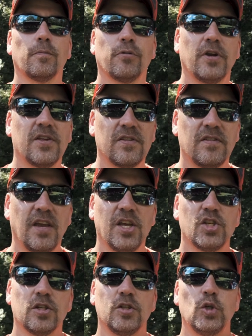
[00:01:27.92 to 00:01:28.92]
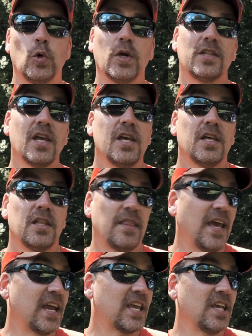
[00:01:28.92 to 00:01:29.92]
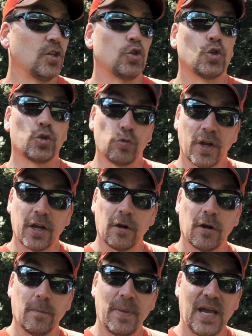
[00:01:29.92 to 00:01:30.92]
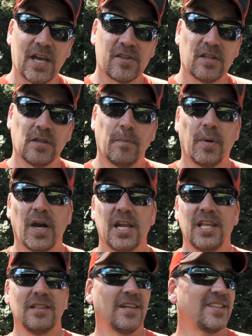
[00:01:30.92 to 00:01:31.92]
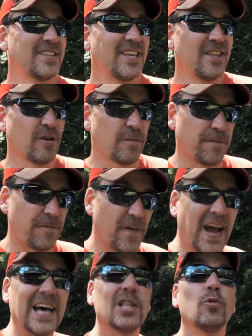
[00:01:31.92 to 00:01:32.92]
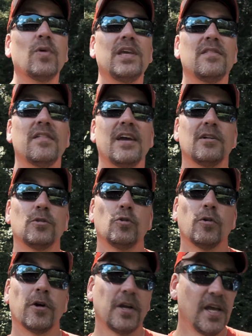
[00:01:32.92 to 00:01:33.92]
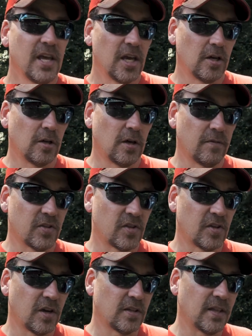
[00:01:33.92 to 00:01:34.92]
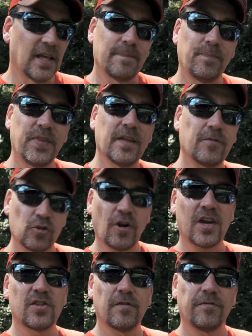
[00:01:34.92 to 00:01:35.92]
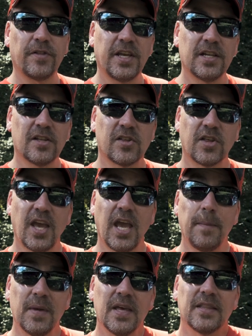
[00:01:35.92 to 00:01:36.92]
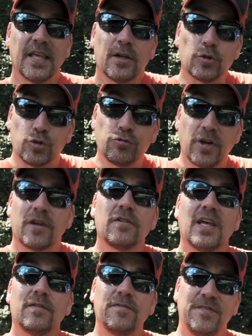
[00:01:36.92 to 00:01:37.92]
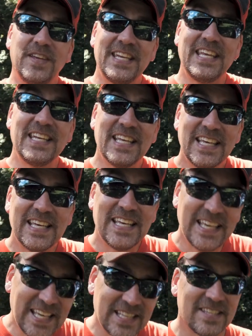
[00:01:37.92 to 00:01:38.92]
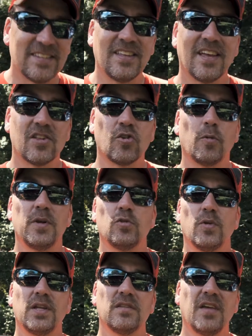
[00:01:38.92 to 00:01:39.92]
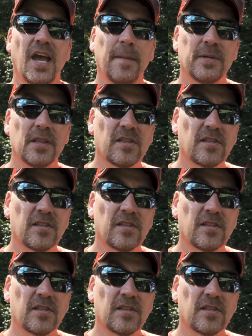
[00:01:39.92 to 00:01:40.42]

or presentation to it that can trigger a bass in the biting. Let's say they're following that lure and all of a sudden that it tries to flee and escape, that'll trigger that feeding instinct. So between tapping the